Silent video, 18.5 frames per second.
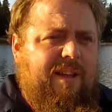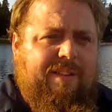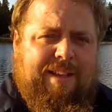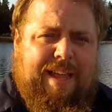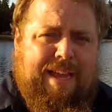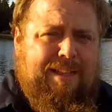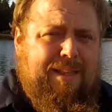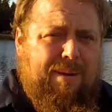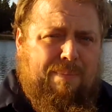
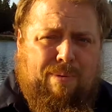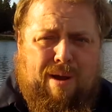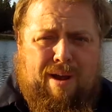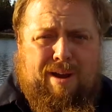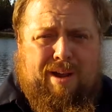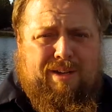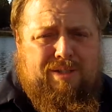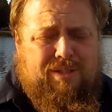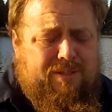like their
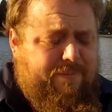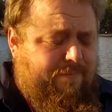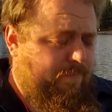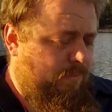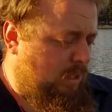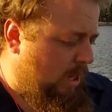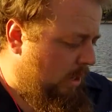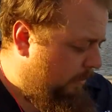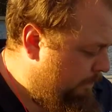products.
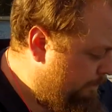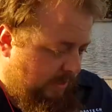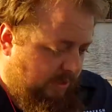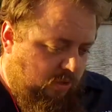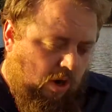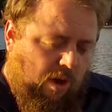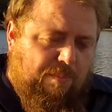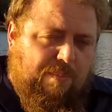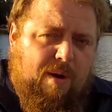So
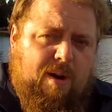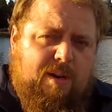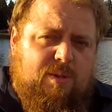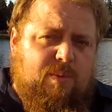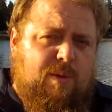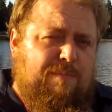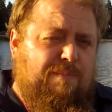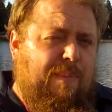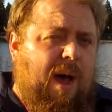these are all products
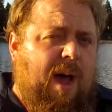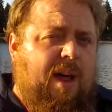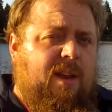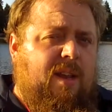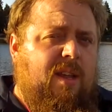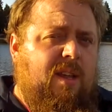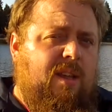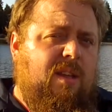we've bought.